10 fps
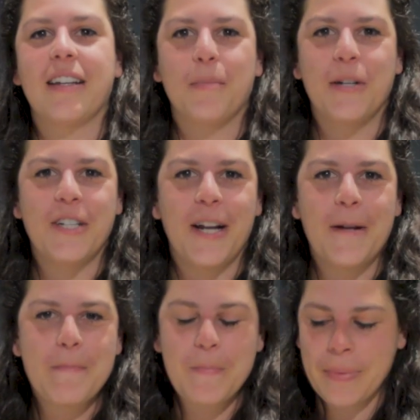I appreciate
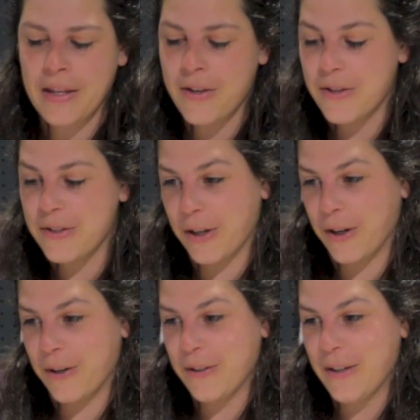it.
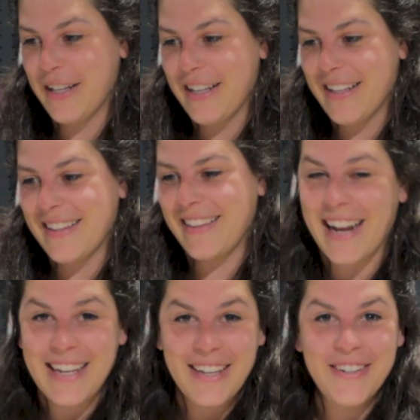So,
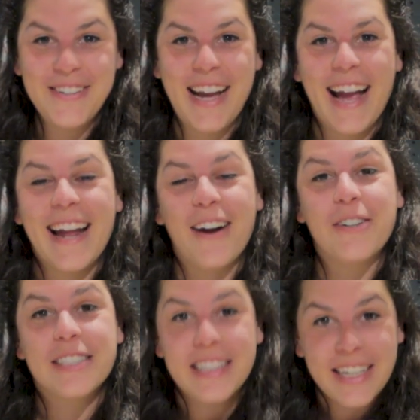Thank you, and I
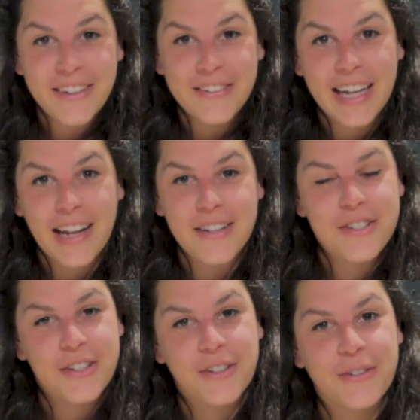will see you again
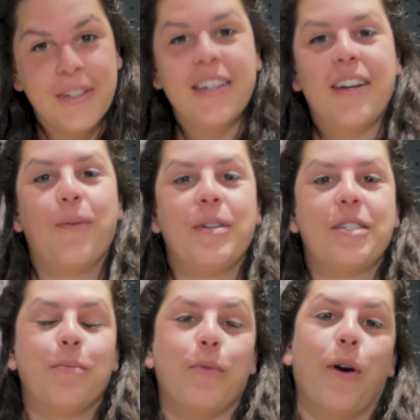soon with
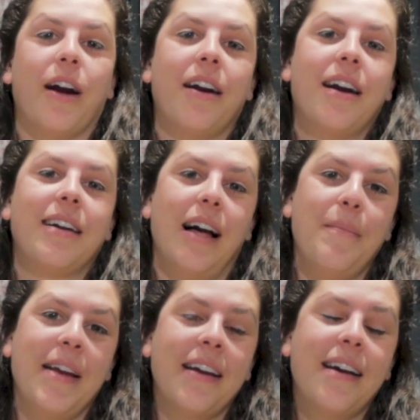some more
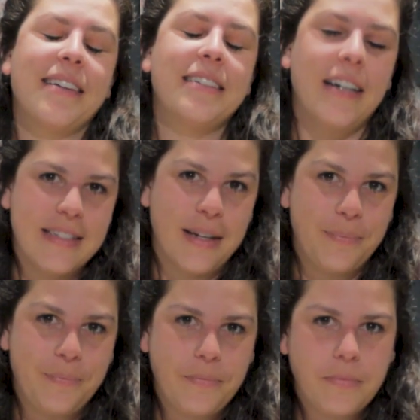climbing
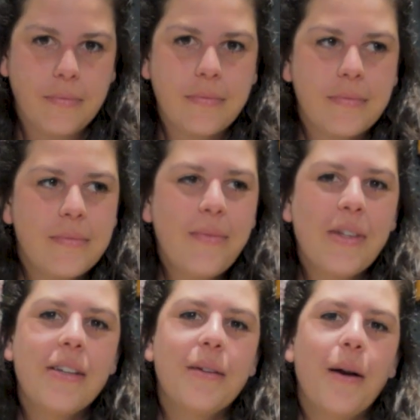content.
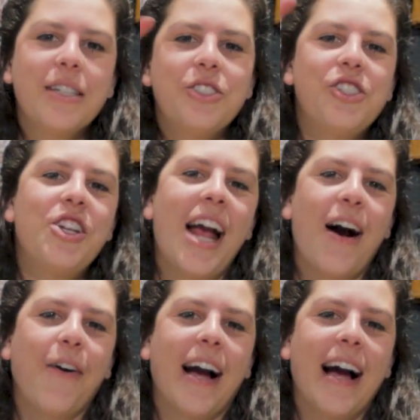
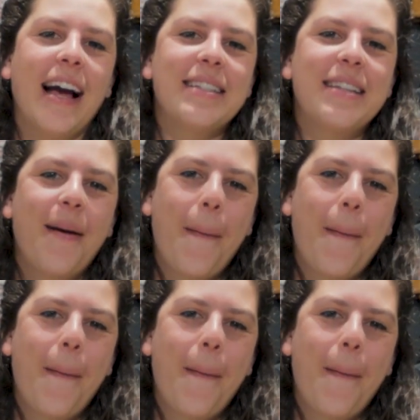Ciao, guys.